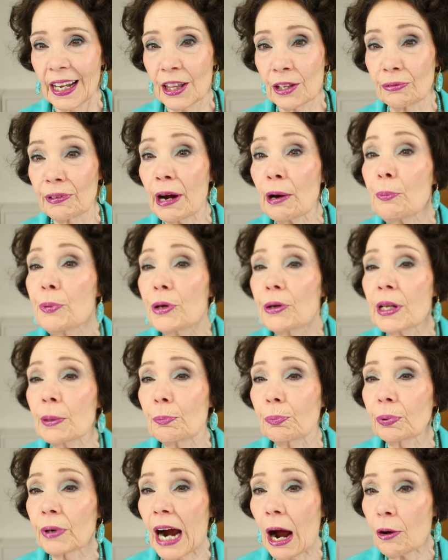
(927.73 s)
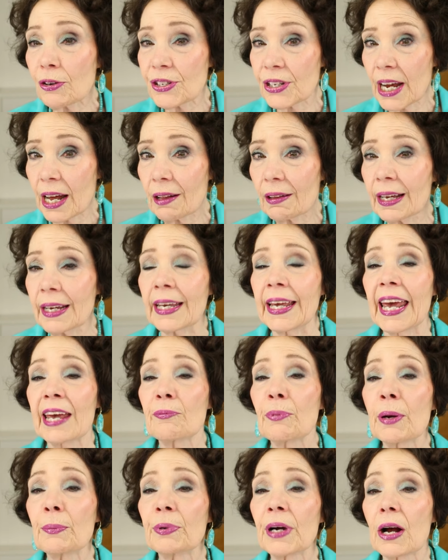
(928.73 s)
The Rare Beauty Brow Gel gave
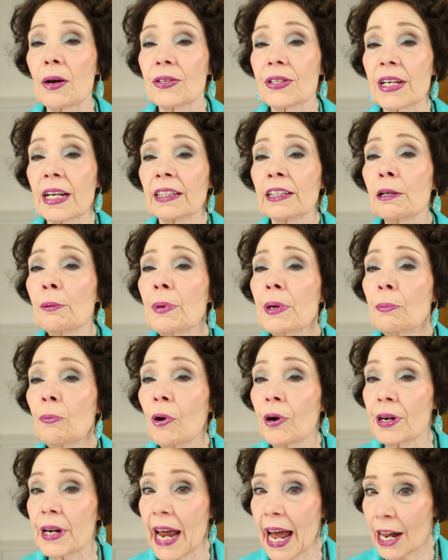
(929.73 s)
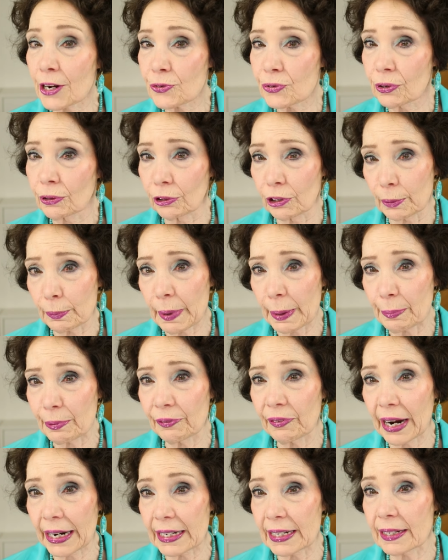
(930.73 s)
my brows a little bit more natural look by
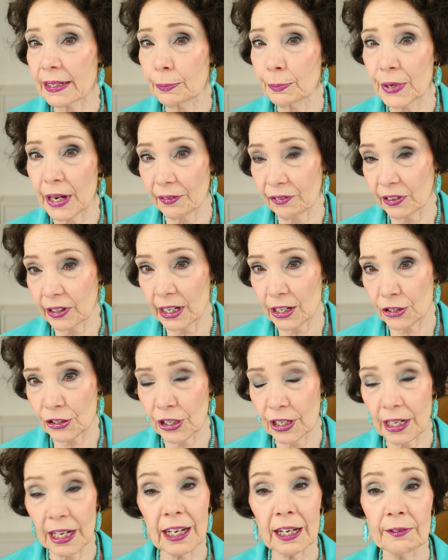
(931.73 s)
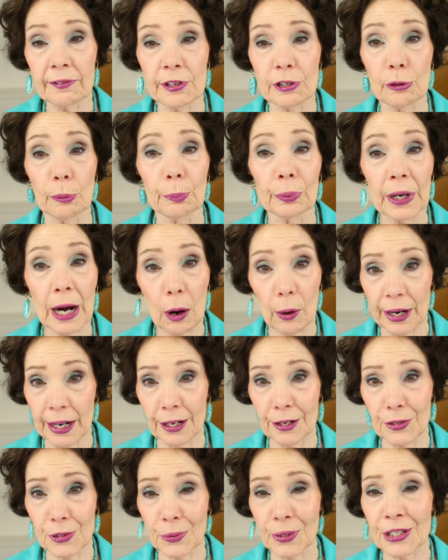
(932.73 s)
providing some definition to individual brow
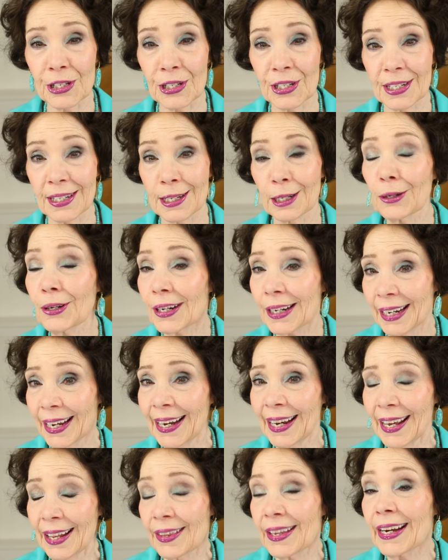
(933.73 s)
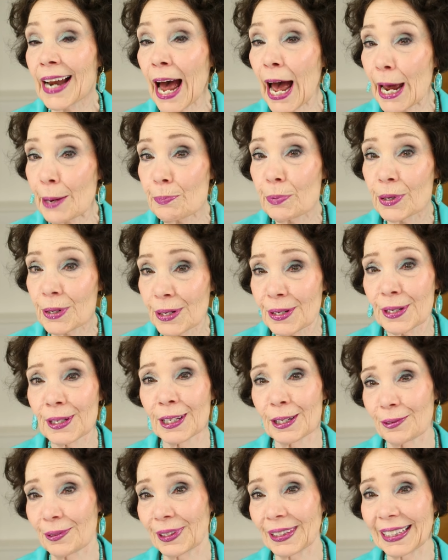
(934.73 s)
hairs, which is a look that I
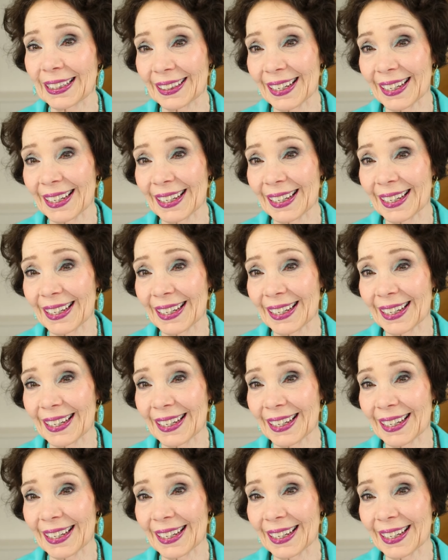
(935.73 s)
personally really